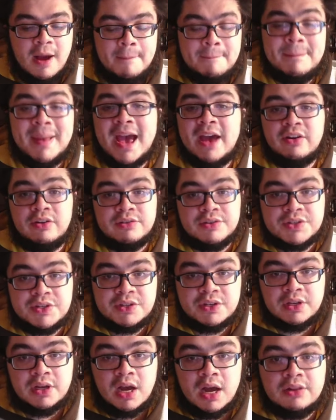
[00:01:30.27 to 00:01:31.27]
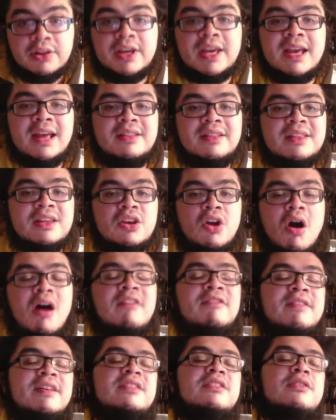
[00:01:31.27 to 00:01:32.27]
batters, looking at the
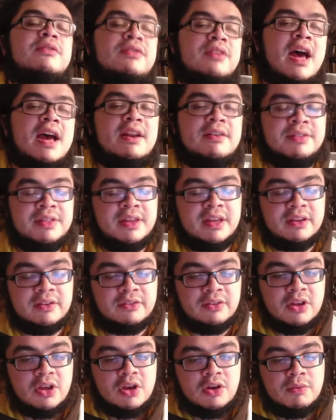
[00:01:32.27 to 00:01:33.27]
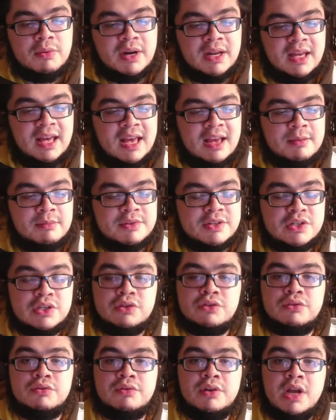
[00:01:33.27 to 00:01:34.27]
offensive side of things when it came
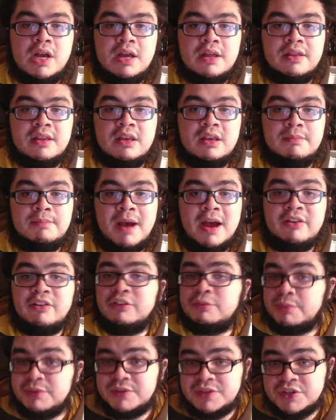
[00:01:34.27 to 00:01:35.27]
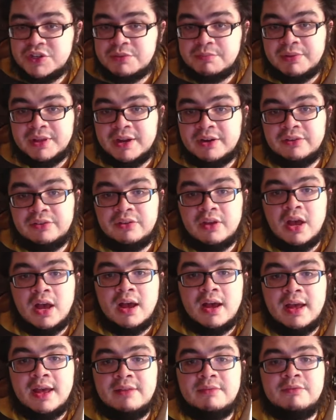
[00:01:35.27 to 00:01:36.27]
to the Padres position players
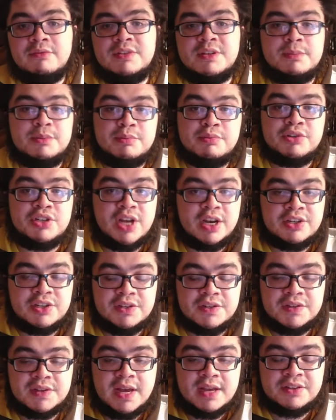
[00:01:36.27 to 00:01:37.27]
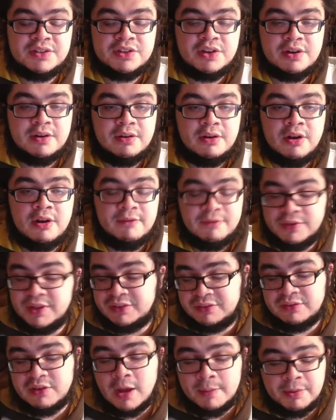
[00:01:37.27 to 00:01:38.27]
and Zips projections last year, or for
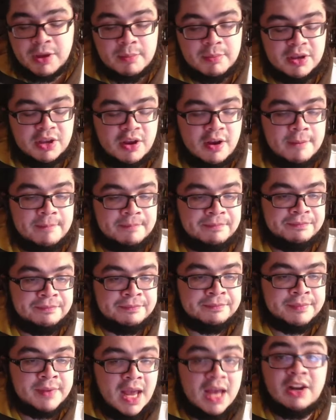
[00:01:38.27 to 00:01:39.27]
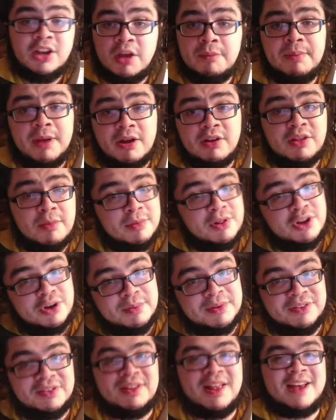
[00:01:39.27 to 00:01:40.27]
this upcoming year, and comparing them a little
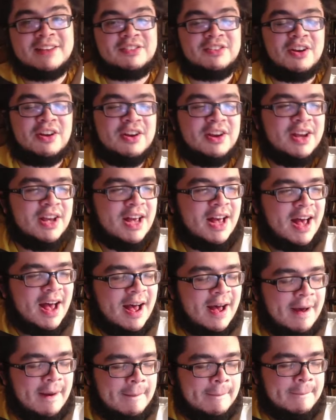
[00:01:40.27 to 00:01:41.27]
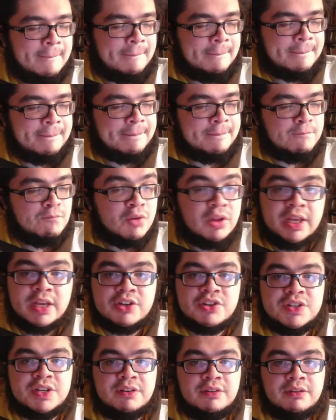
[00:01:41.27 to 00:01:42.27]
bit to last year. Really
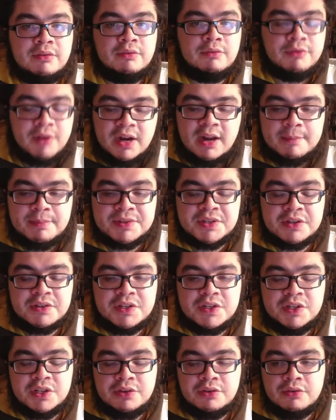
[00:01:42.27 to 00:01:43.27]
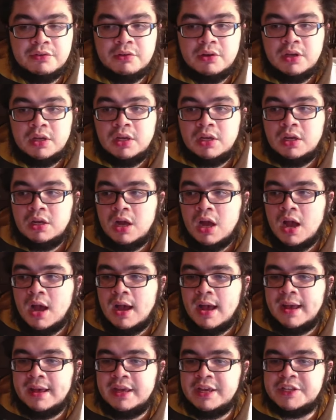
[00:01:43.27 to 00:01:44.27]
interesting, fun episode to do.
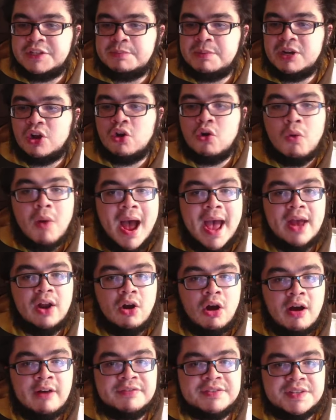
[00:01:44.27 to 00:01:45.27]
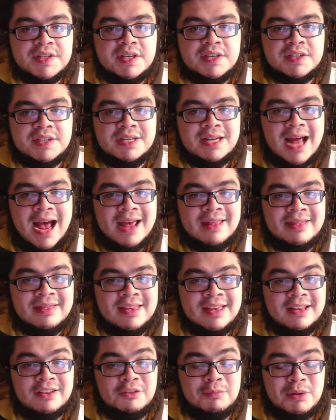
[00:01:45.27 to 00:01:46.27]
It's been a quiet offseason. I
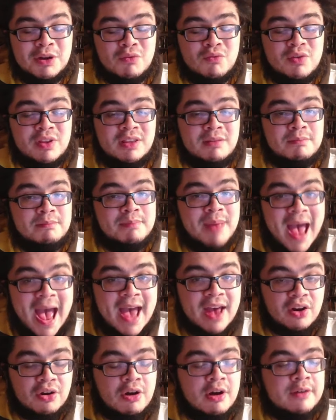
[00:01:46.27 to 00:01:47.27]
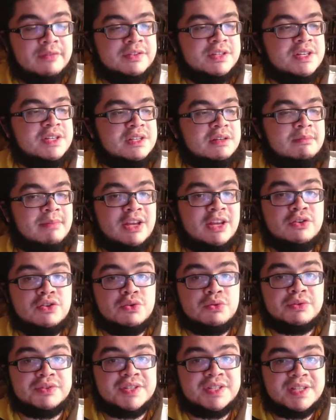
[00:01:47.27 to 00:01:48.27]
think it's been a really bad offseason by
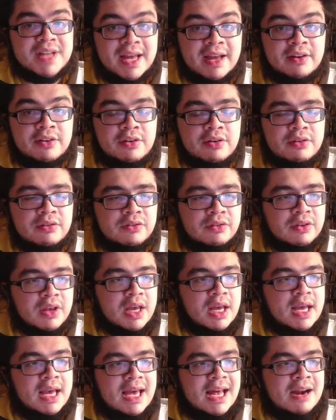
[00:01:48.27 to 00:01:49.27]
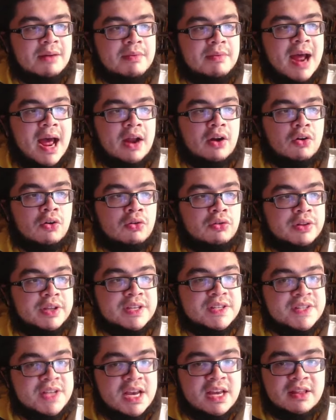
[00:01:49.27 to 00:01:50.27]
usual standards. And I'm not only
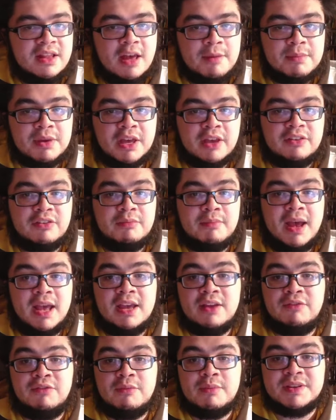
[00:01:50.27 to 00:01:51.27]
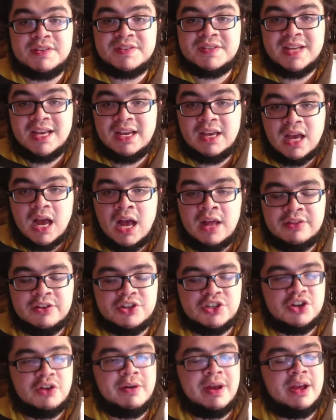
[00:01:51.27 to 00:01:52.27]
saying that because of my infamous take on the
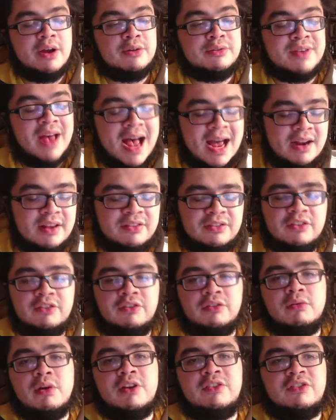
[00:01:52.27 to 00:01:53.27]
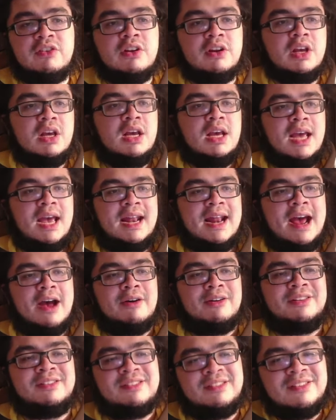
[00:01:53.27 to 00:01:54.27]
Shohei Ohtani situation and how
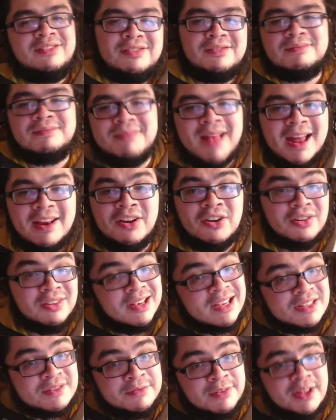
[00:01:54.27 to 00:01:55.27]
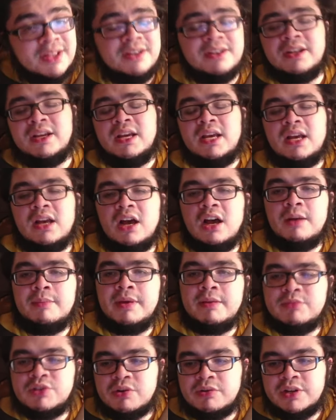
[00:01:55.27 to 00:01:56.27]
it's just not nearly as fun,
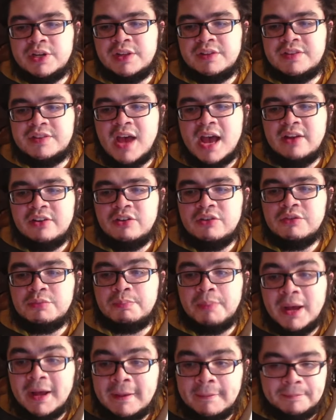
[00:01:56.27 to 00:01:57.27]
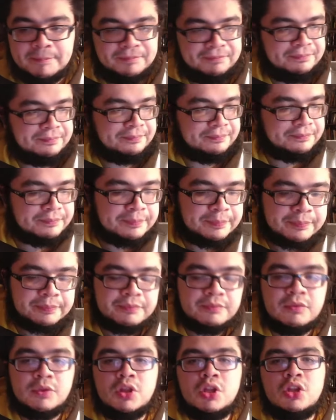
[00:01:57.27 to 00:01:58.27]
him joining the Dodgers, but
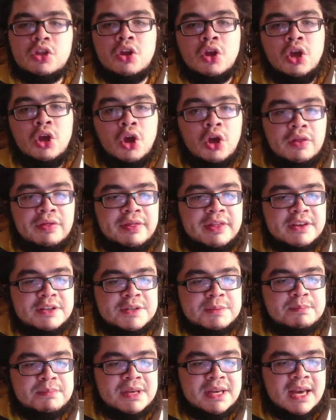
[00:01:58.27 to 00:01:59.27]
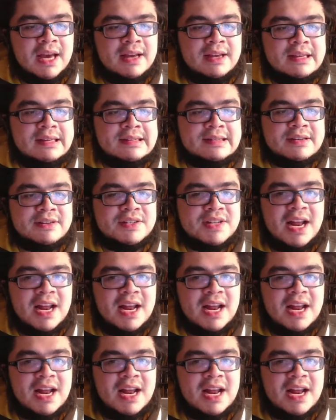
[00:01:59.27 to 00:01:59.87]
this because there's